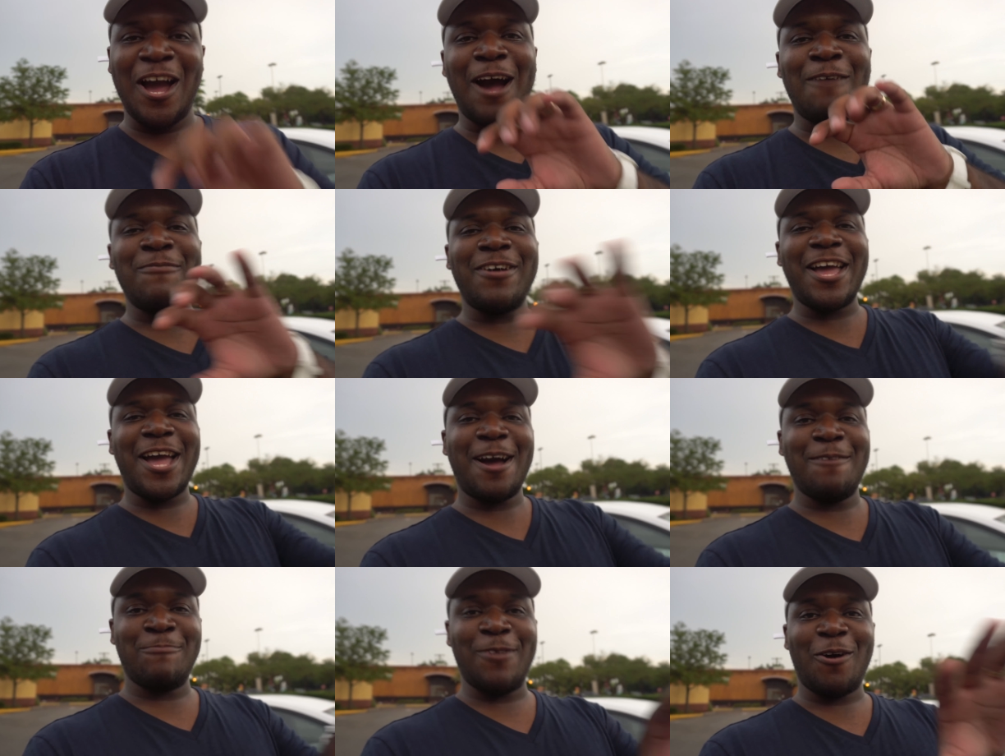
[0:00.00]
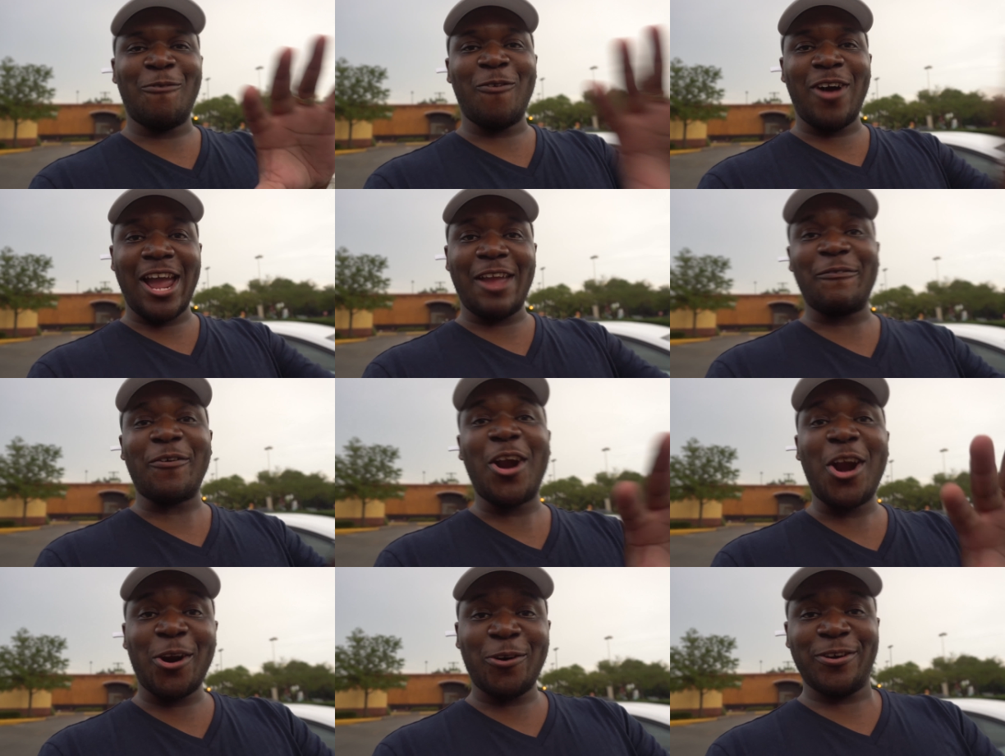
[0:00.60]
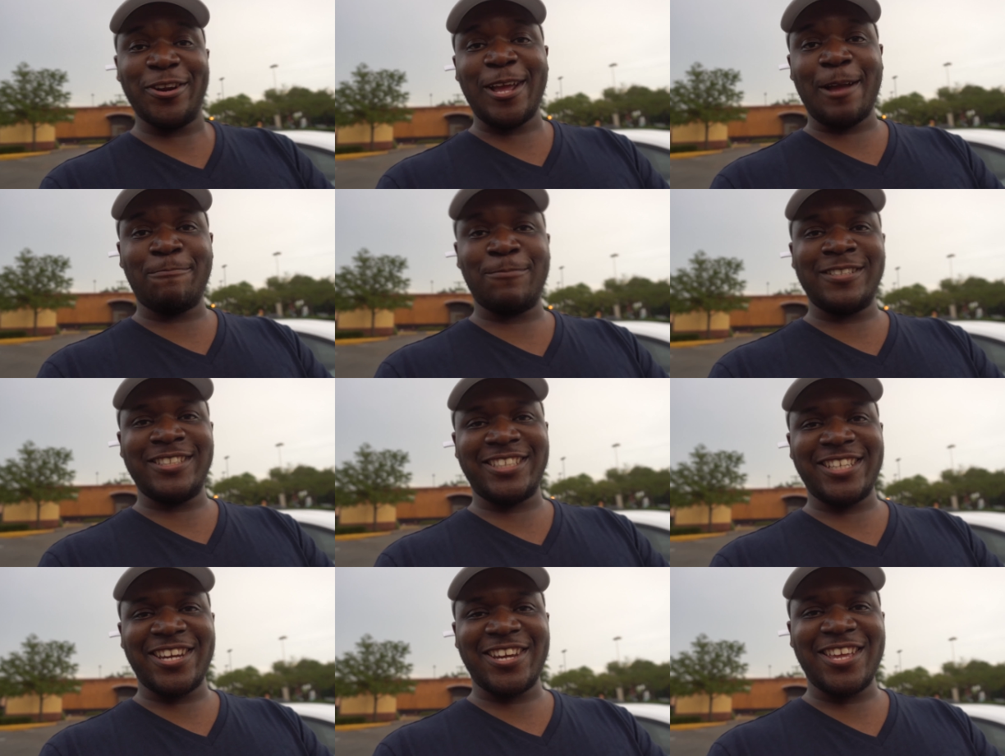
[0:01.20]
I'm gonna have my wife hurry up
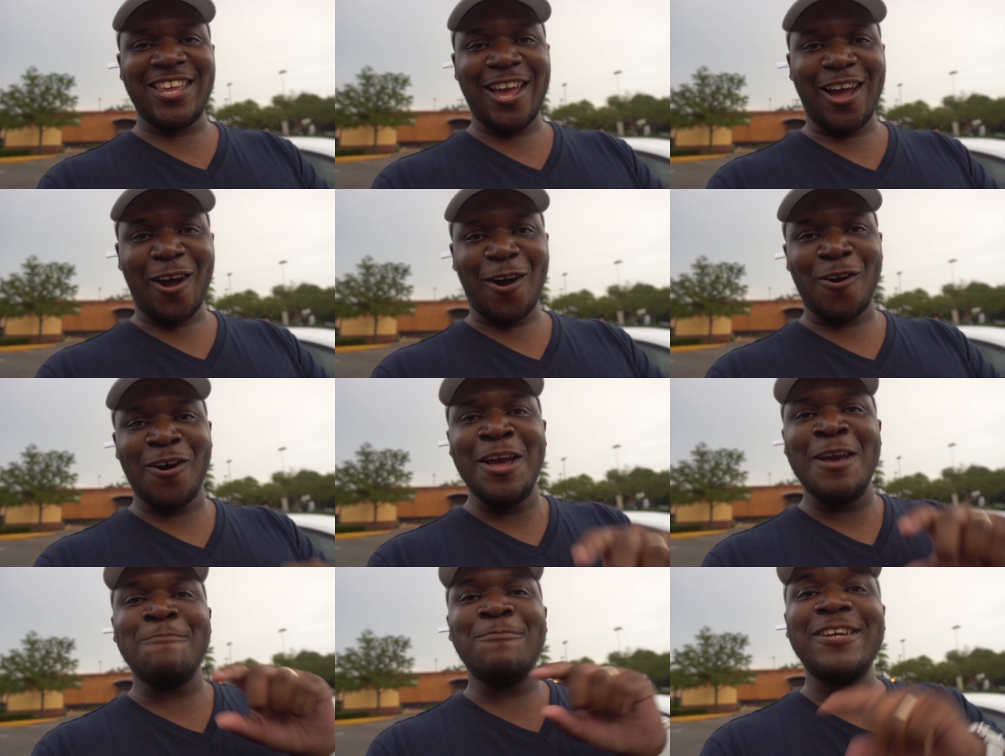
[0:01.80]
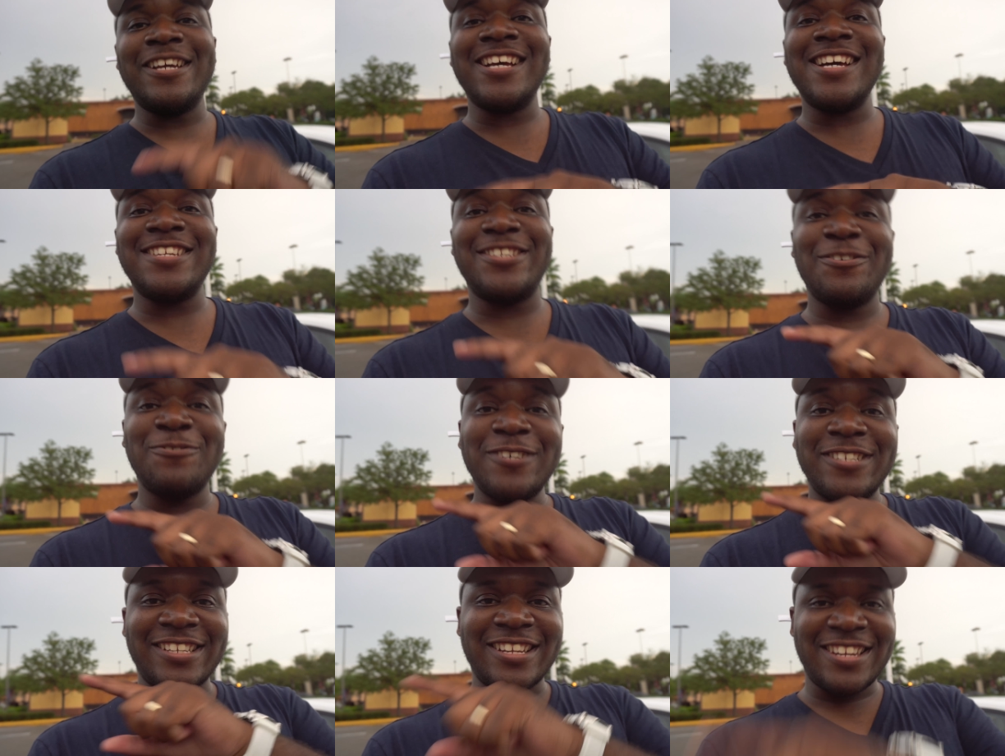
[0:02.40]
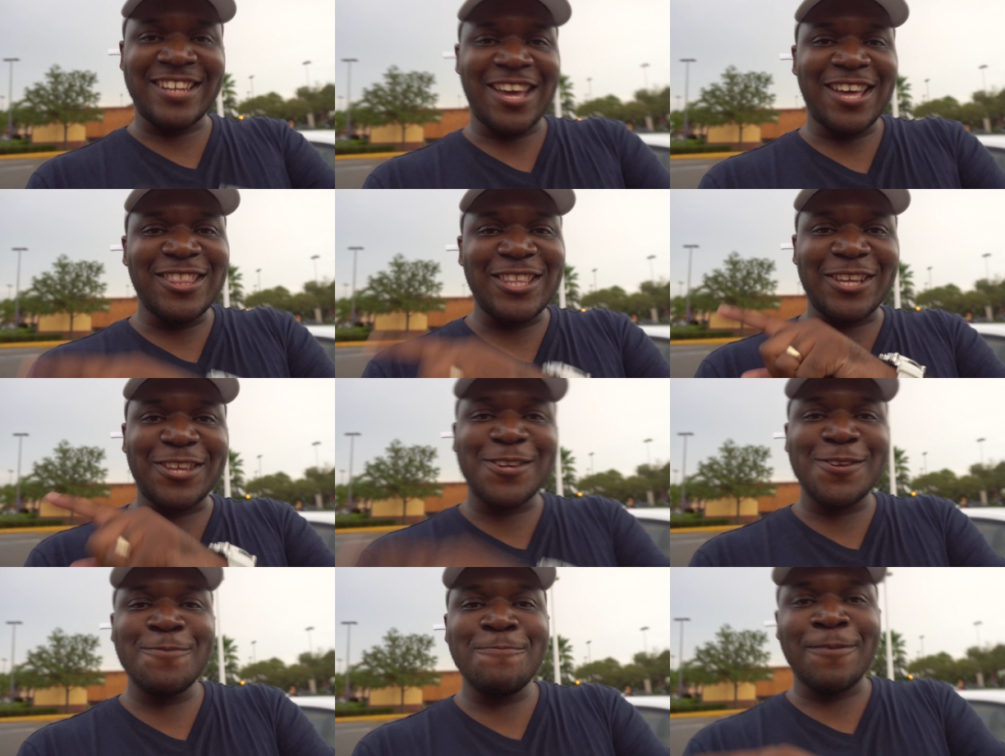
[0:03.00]
and tell y'all because it was
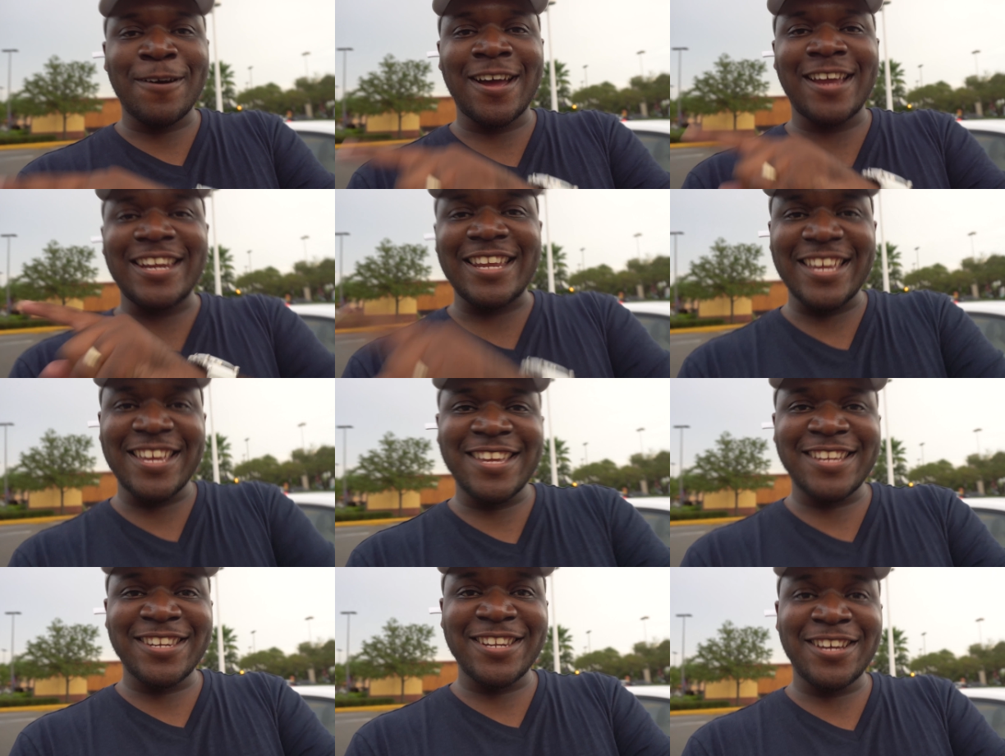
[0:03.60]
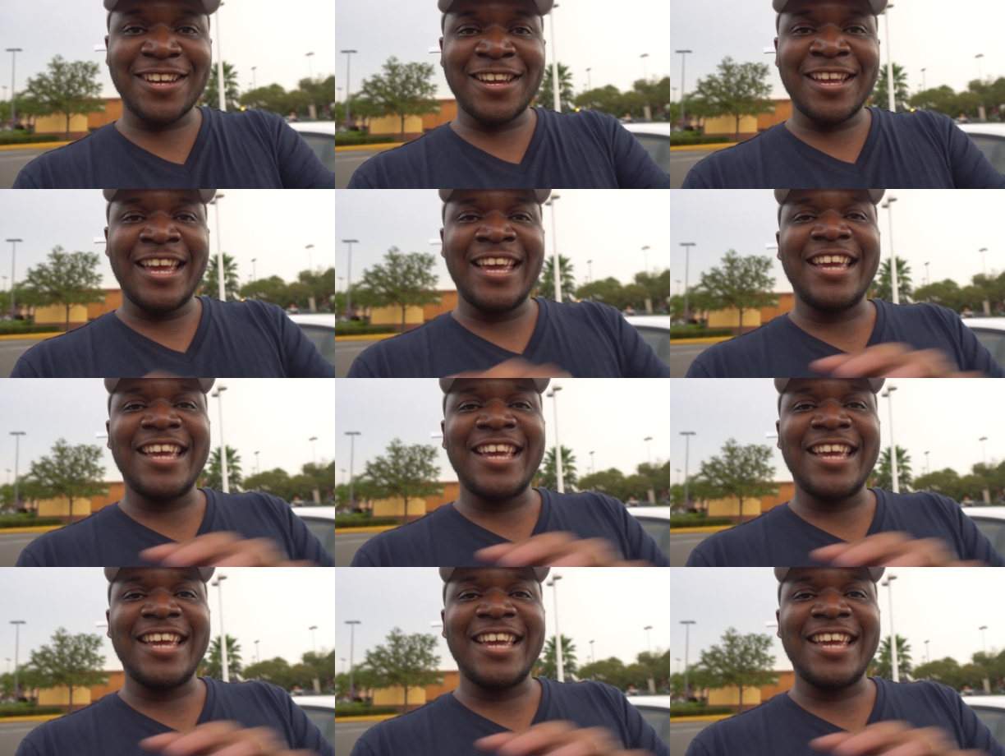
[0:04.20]
another coupon in there